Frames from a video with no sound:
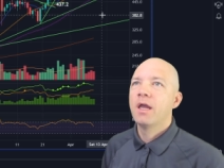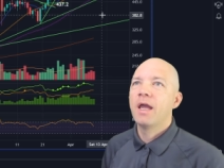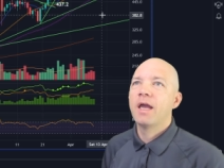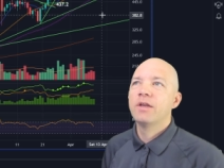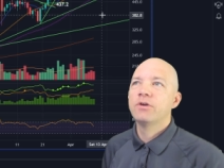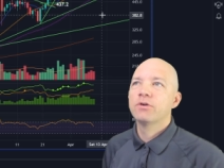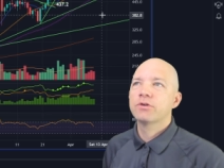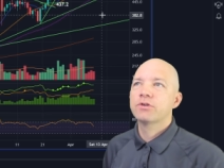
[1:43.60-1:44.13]

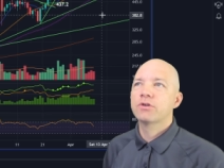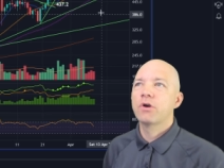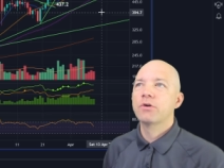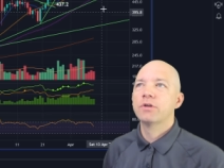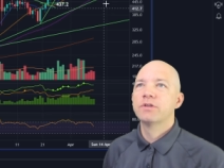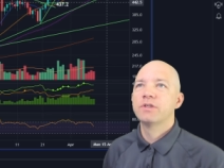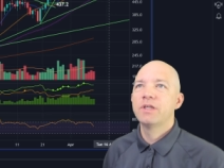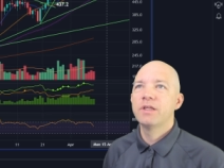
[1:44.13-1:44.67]
And you're
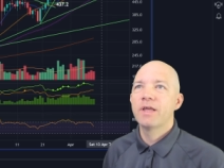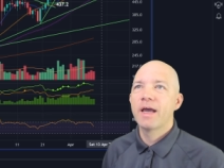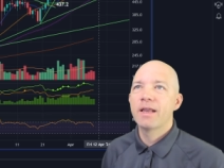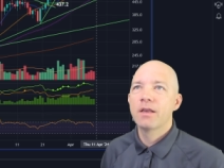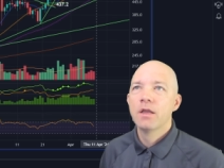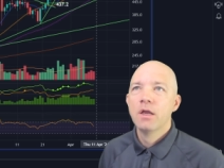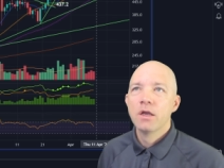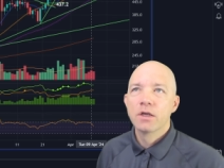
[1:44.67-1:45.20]
starting to see
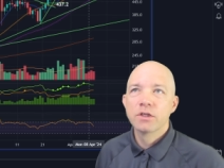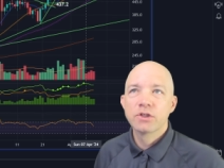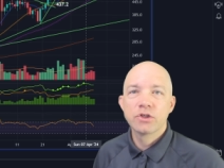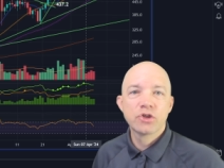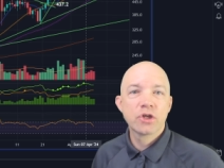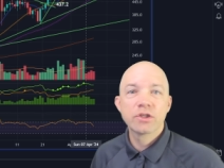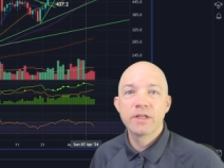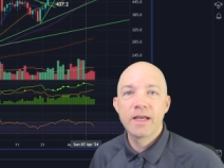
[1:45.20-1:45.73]
that, because
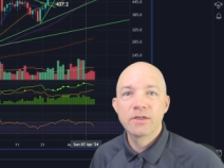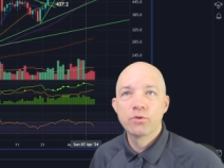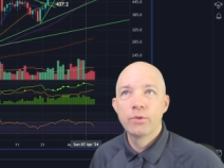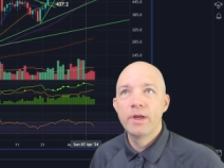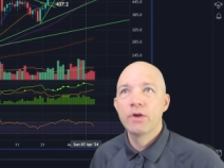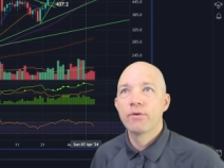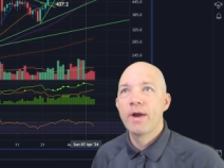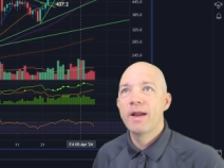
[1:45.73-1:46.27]
just last
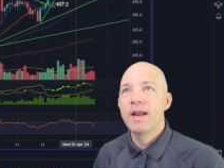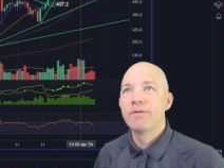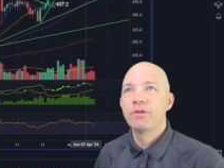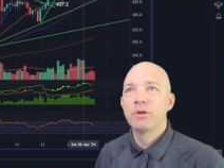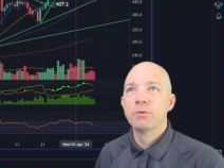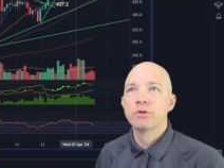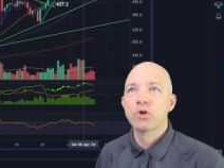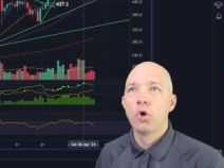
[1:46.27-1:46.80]
week, right,
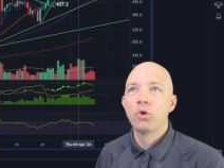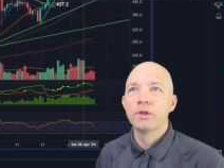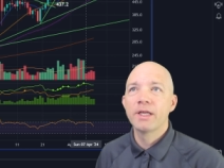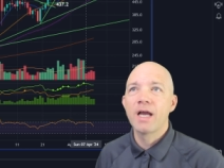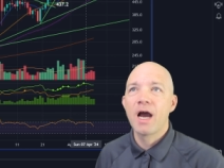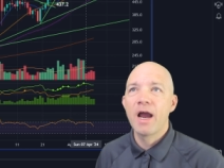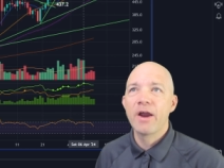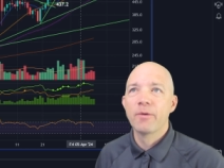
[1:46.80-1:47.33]
everything was
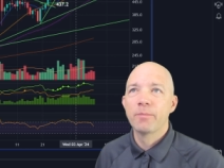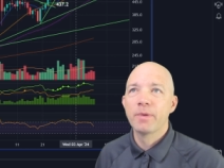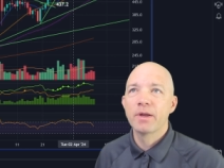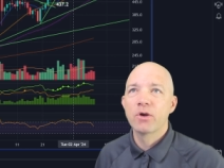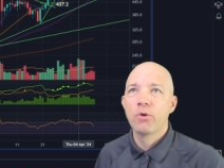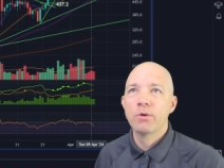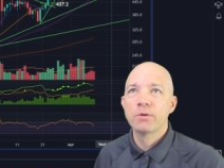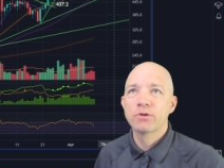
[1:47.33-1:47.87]
holding higher.
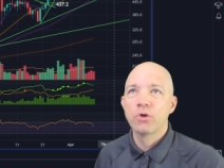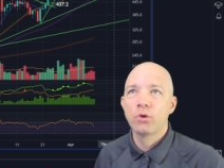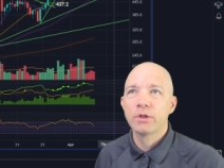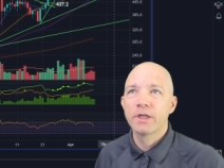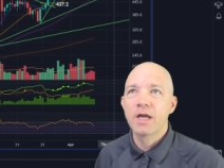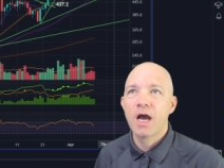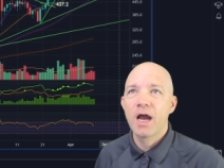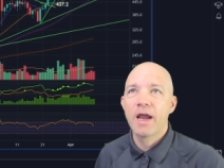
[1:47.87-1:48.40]
Bitcoin was
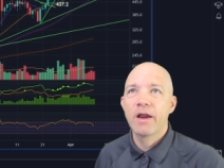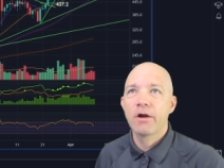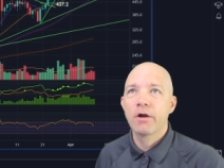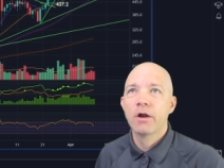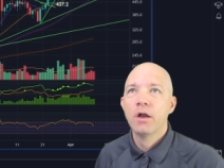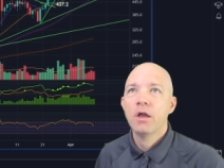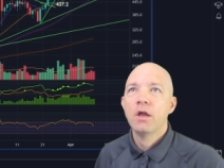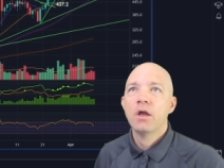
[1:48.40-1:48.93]
holding
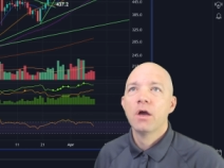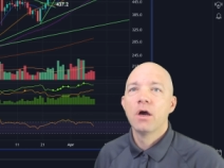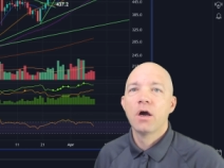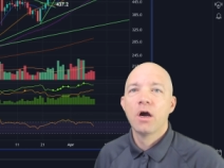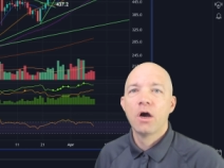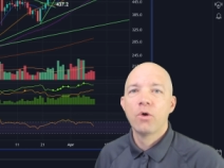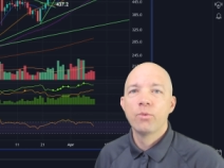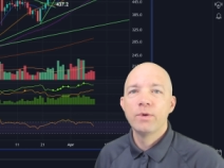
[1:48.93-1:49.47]
higher.
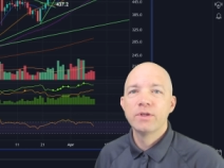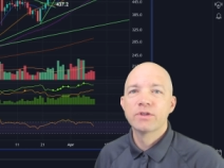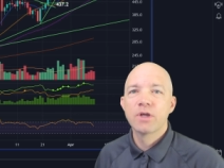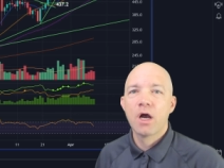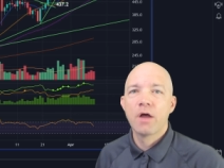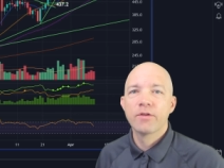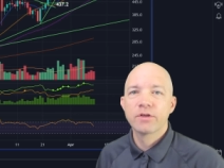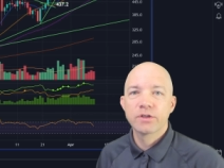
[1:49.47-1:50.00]
We
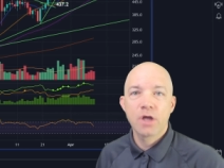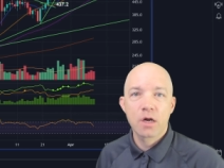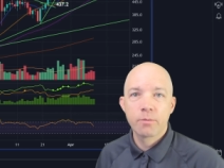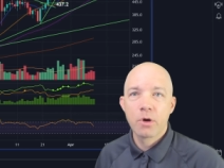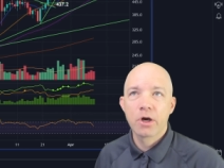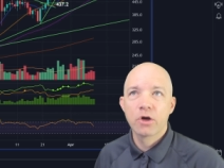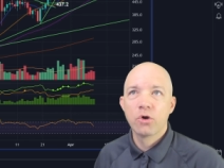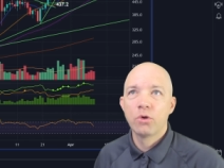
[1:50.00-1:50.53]
saw the stock
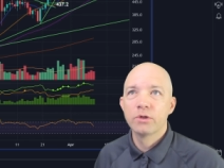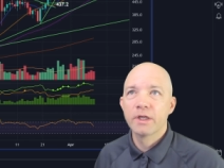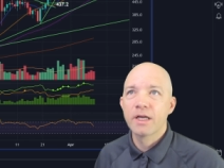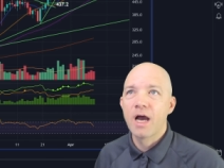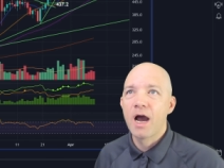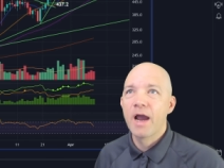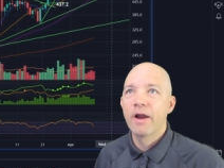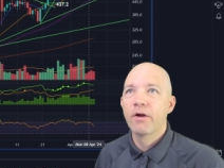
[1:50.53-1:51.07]
market holding
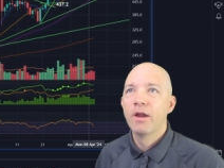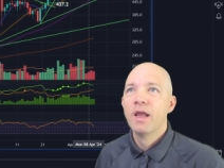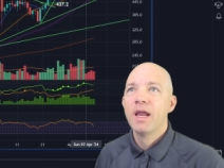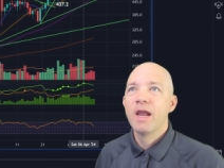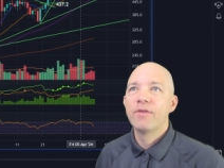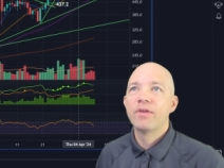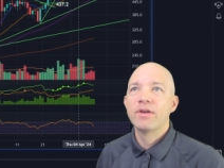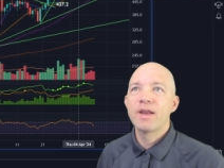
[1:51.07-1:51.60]
higher,
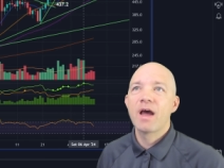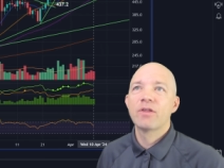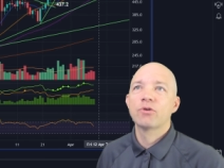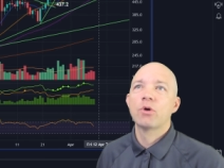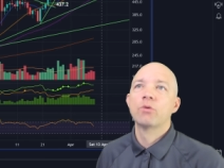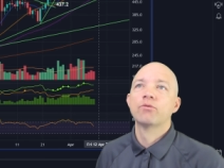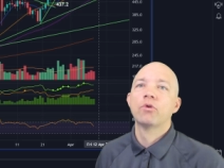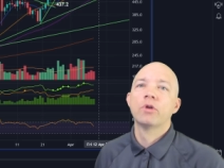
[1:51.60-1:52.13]
and then now
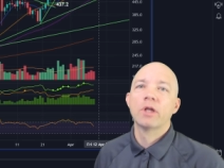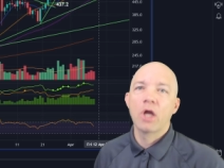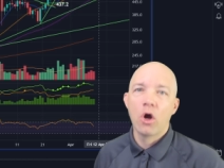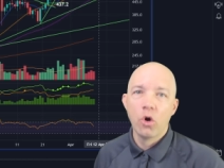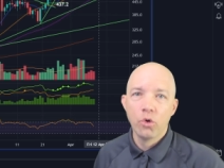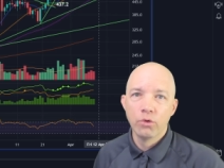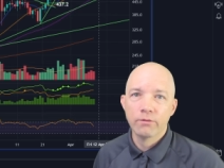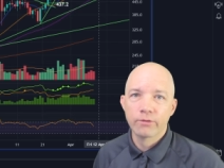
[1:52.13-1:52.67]
they're all rolling
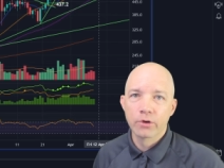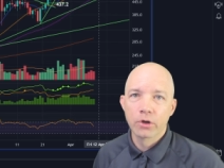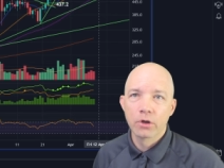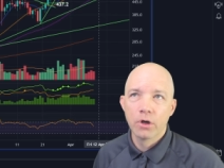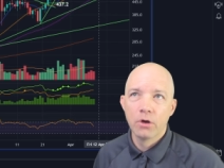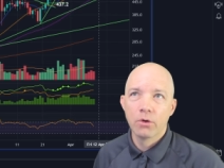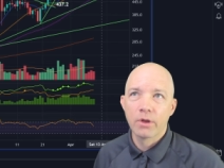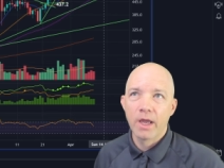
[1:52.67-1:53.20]

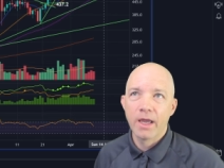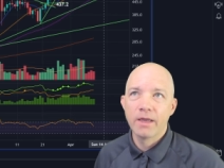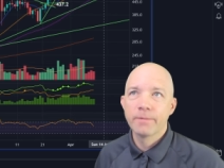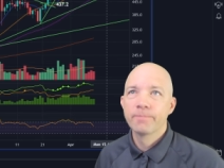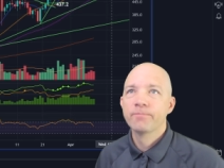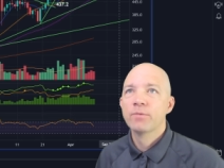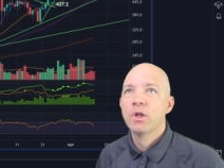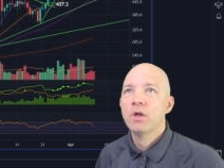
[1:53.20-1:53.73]
over, okay?